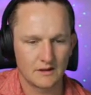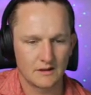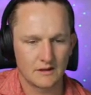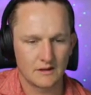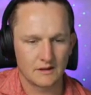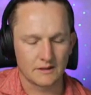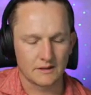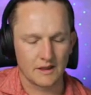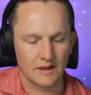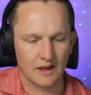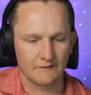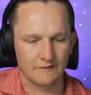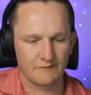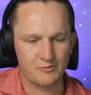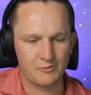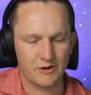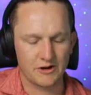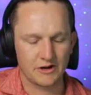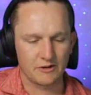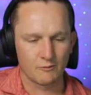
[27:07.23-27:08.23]
They've
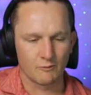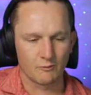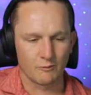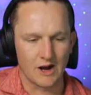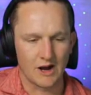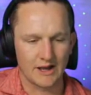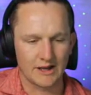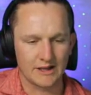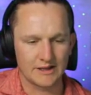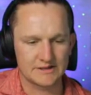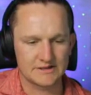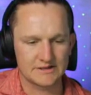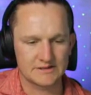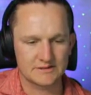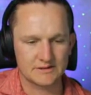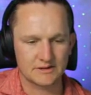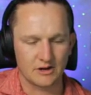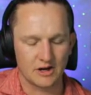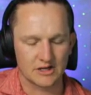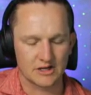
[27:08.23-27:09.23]
spread it wide.
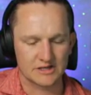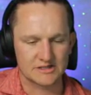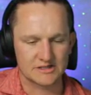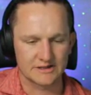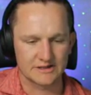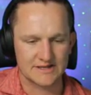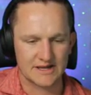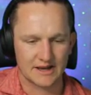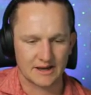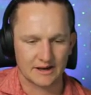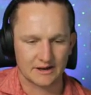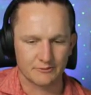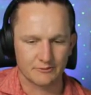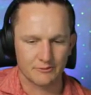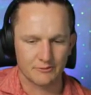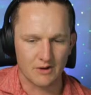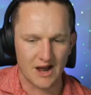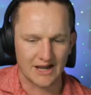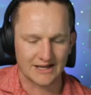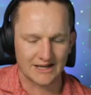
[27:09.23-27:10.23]
Oslo attack.
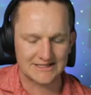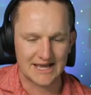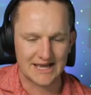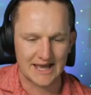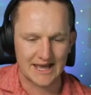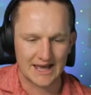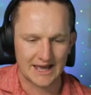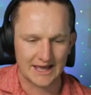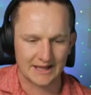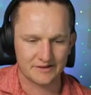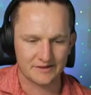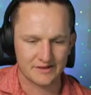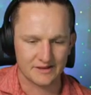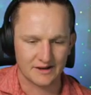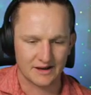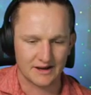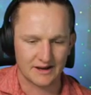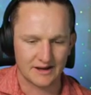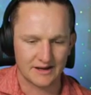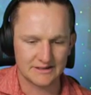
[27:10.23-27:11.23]
Right hand
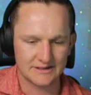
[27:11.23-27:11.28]
side.